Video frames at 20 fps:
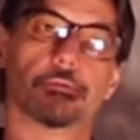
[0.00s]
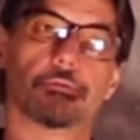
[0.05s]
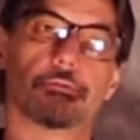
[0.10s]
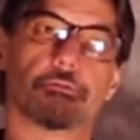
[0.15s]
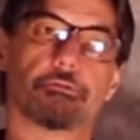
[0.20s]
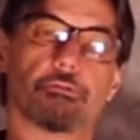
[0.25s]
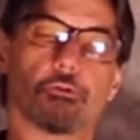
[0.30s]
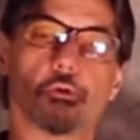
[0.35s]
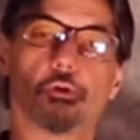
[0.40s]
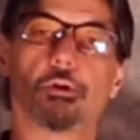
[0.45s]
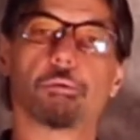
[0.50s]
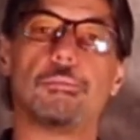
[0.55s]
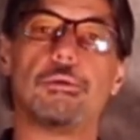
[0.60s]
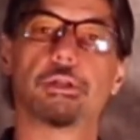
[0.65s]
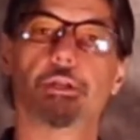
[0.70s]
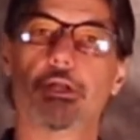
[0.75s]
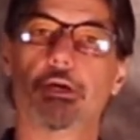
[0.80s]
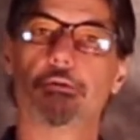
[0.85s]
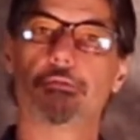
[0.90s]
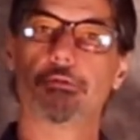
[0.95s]
formed
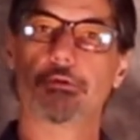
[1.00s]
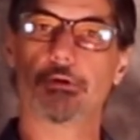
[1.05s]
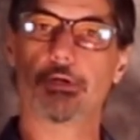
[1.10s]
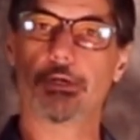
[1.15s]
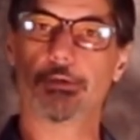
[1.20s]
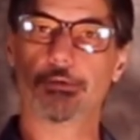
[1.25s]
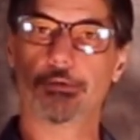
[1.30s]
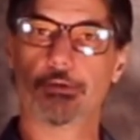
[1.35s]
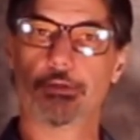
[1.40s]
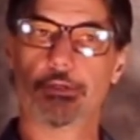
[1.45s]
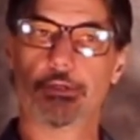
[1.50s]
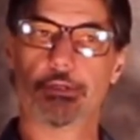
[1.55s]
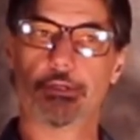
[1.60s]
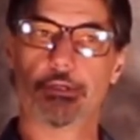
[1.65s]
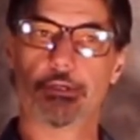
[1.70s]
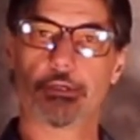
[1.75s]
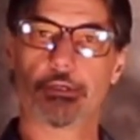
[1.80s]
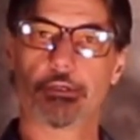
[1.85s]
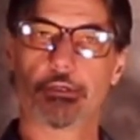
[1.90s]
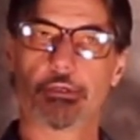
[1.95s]
enough around
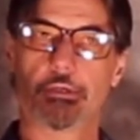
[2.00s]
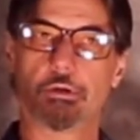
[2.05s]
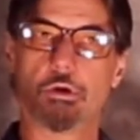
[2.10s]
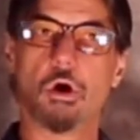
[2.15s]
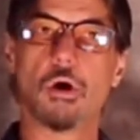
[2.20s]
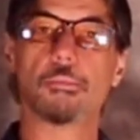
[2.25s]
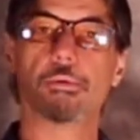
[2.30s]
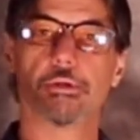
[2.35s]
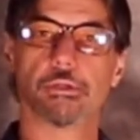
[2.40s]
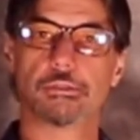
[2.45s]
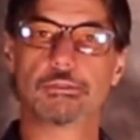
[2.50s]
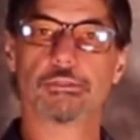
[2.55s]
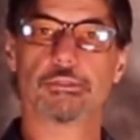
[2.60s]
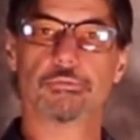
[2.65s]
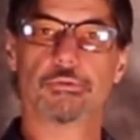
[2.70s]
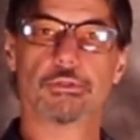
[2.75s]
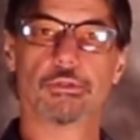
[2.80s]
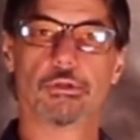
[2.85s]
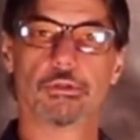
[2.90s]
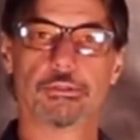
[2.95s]
the competence
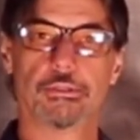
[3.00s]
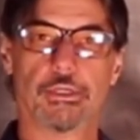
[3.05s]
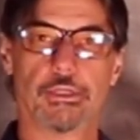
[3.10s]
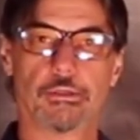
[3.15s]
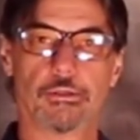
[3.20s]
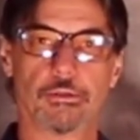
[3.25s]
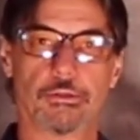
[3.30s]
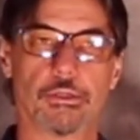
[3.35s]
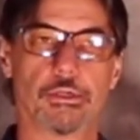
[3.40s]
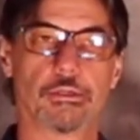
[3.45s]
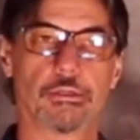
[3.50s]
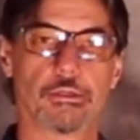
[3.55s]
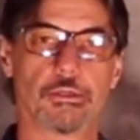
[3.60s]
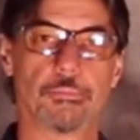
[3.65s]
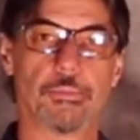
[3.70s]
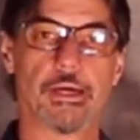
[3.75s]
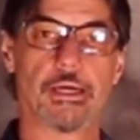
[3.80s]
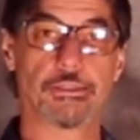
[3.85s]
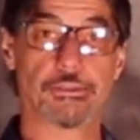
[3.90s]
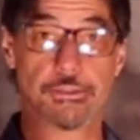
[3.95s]
of a Dantian or the
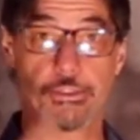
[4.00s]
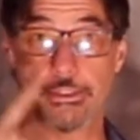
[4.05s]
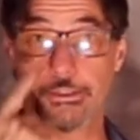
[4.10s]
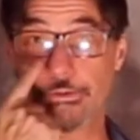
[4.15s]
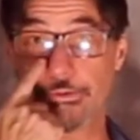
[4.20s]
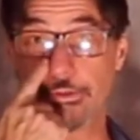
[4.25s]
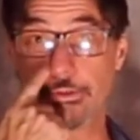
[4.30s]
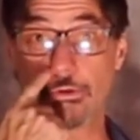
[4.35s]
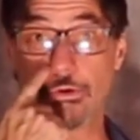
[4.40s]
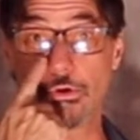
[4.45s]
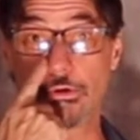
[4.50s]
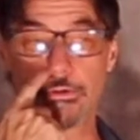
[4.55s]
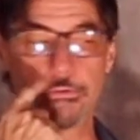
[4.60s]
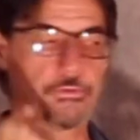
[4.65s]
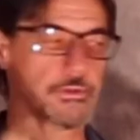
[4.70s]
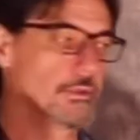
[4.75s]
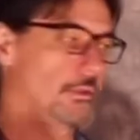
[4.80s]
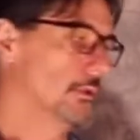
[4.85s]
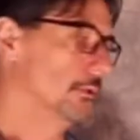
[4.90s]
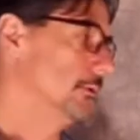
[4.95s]
capacity or the Gong of
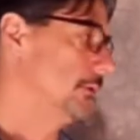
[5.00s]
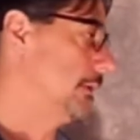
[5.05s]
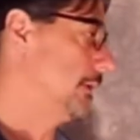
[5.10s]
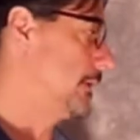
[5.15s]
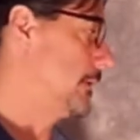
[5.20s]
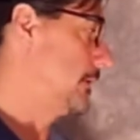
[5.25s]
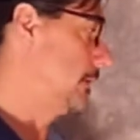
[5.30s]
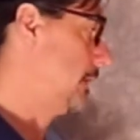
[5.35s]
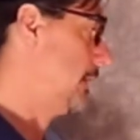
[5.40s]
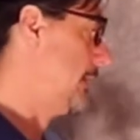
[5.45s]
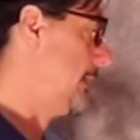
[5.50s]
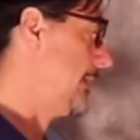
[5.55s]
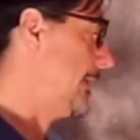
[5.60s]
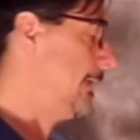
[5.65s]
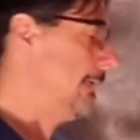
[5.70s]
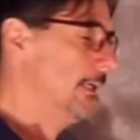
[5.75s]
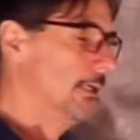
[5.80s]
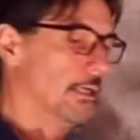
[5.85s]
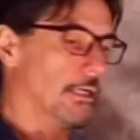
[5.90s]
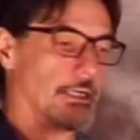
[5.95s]
your Dantian,
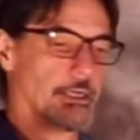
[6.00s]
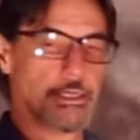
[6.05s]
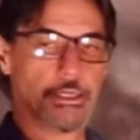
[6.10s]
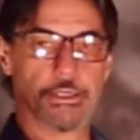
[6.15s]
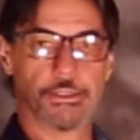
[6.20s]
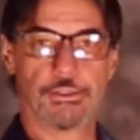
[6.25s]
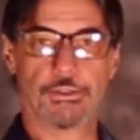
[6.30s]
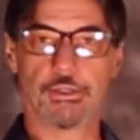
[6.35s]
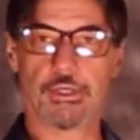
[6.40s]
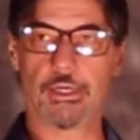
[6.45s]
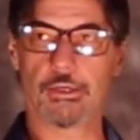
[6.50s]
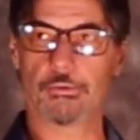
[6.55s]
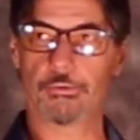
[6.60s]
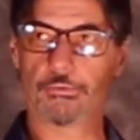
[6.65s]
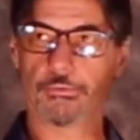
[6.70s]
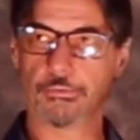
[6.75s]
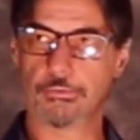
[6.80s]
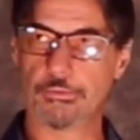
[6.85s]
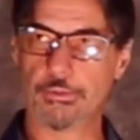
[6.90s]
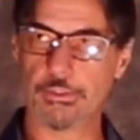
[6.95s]
you can't
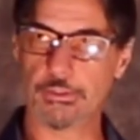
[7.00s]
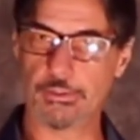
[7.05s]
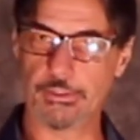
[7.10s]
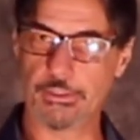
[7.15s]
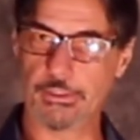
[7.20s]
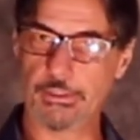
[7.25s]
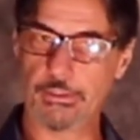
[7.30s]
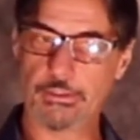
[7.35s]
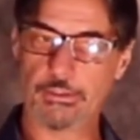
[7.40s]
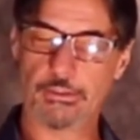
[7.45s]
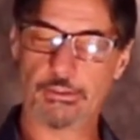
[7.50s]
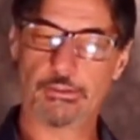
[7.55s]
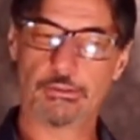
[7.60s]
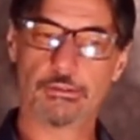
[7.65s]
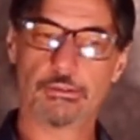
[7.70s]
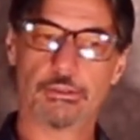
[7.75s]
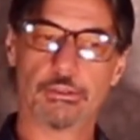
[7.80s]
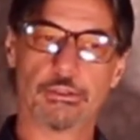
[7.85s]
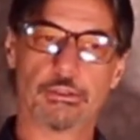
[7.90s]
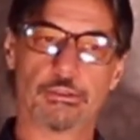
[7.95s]

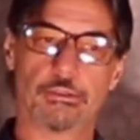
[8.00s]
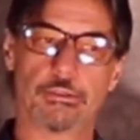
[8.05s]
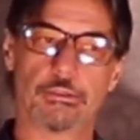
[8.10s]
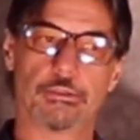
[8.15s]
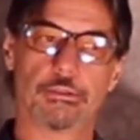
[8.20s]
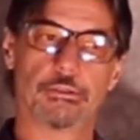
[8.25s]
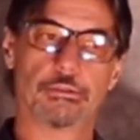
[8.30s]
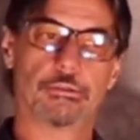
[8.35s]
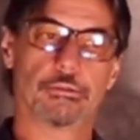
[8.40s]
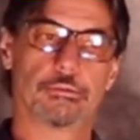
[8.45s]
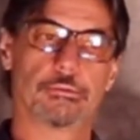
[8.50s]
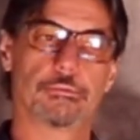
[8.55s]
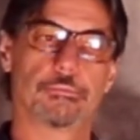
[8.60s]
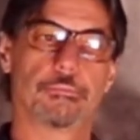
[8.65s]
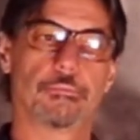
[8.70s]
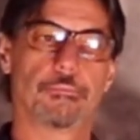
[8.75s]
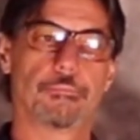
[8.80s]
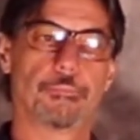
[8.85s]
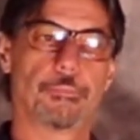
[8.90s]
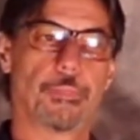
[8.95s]
really,
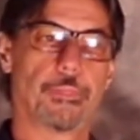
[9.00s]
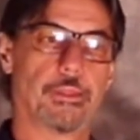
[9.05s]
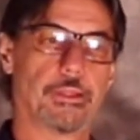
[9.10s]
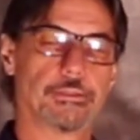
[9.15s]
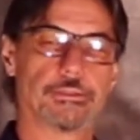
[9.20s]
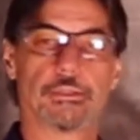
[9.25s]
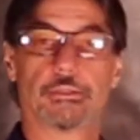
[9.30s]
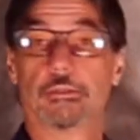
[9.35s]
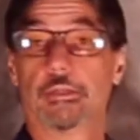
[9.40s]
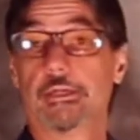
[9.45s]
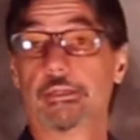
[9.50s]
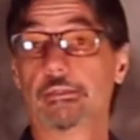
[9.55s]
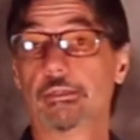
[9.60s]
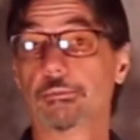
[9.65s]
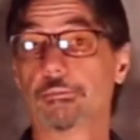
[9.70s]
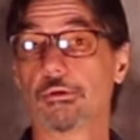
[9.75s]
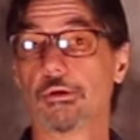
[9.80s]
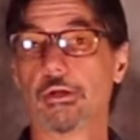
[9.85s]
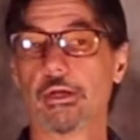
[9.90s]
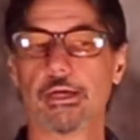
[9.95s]
it's
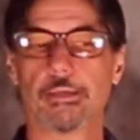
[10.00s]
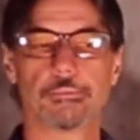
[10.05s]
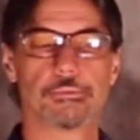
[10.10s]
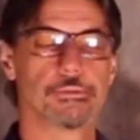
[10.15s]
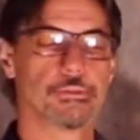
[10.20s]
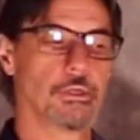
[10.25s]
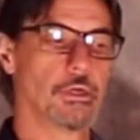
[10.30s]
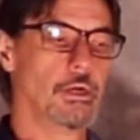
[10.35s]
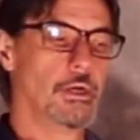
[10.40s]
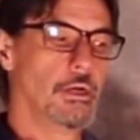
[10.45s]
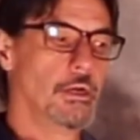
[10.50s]
unlikely perhaps,